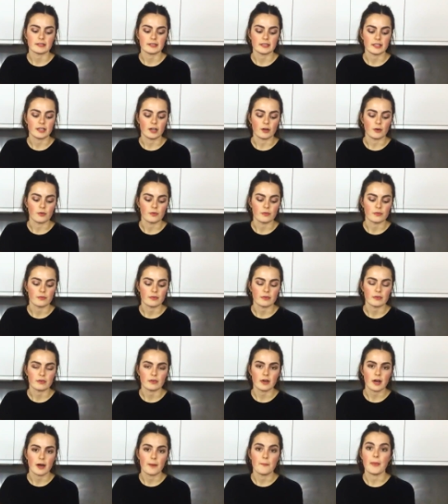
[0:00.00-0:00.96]
you know,
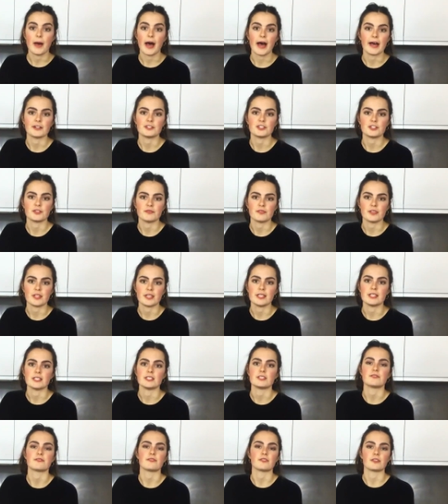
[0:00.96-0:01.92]
a batch of
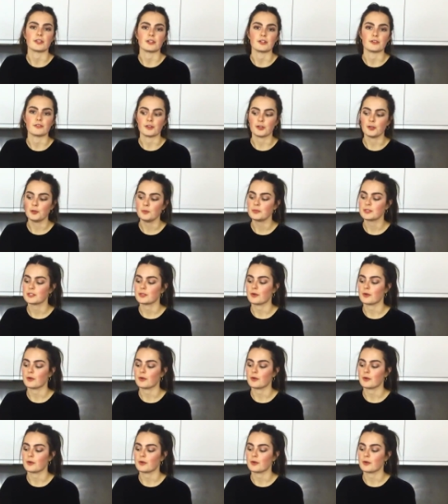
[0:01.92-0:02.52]
these for the group,